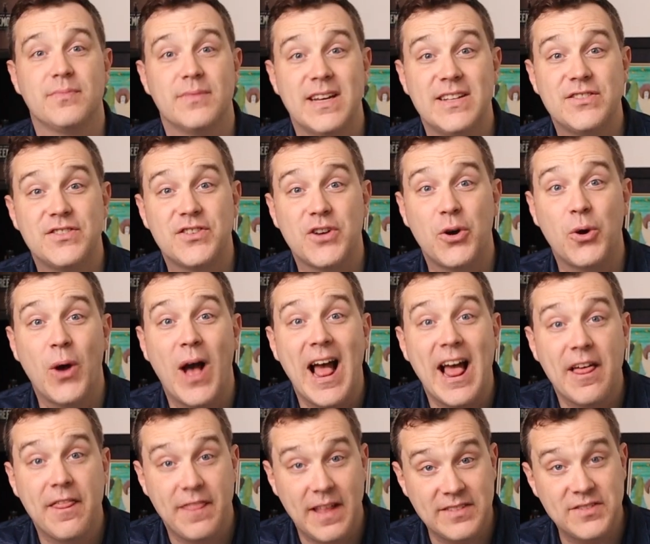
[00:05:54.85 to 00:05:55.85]
And so
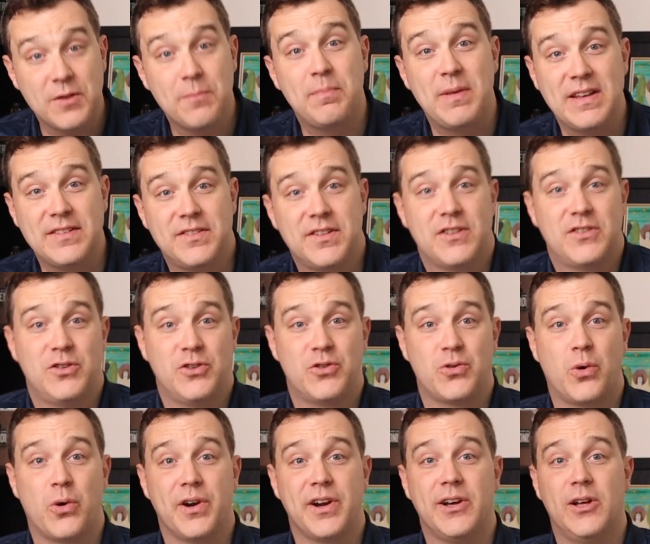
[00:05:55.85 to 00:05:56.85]
that's a basic
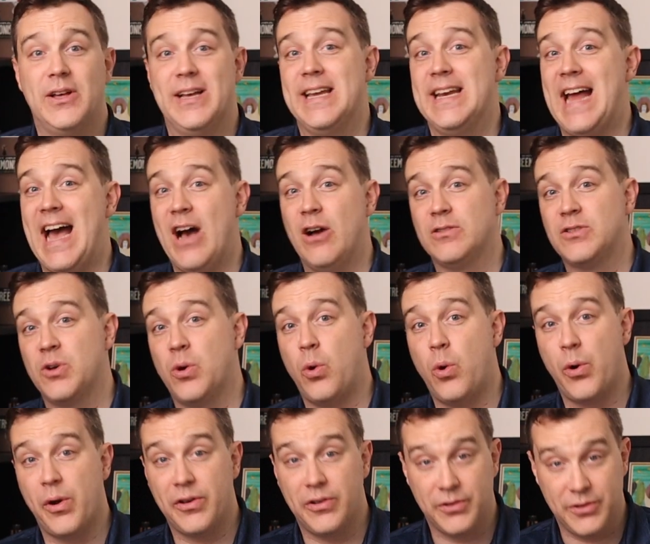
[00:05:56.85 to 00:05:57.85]
tutorial in how to
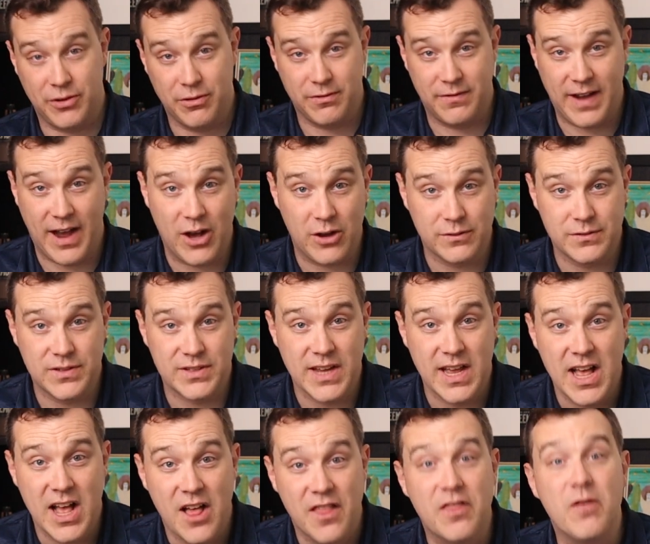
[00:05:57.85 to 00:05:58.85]
oil your valves.
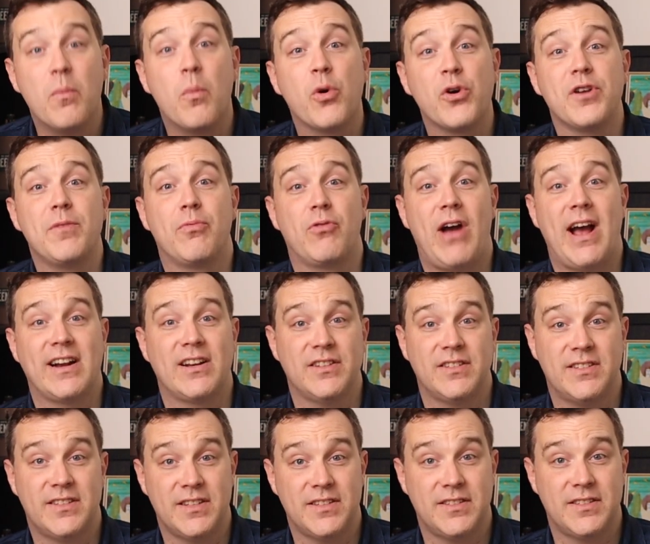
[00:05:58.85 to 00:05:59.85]
The more you
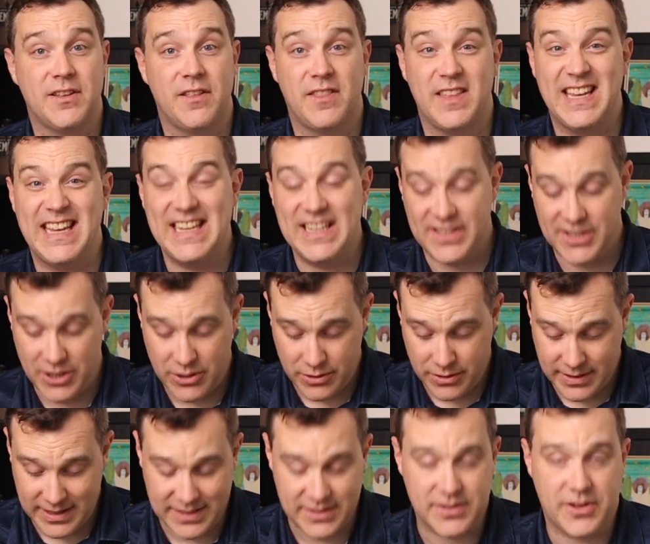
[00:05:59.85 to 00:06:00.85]
practice this, the
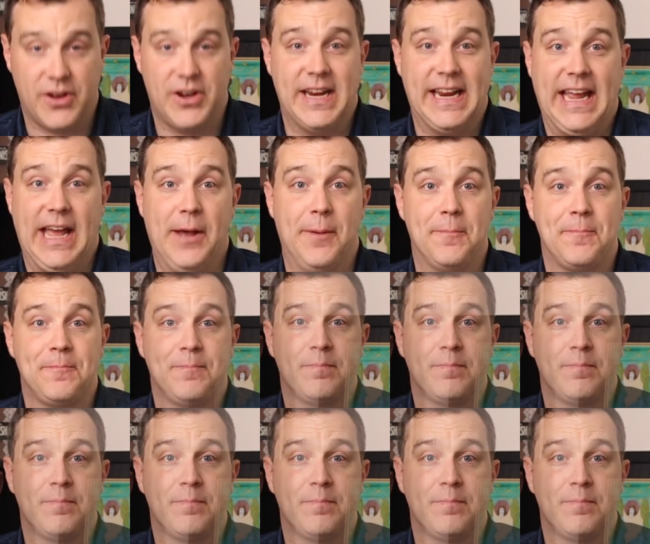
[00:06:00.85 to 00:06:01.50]
easier it's going to get.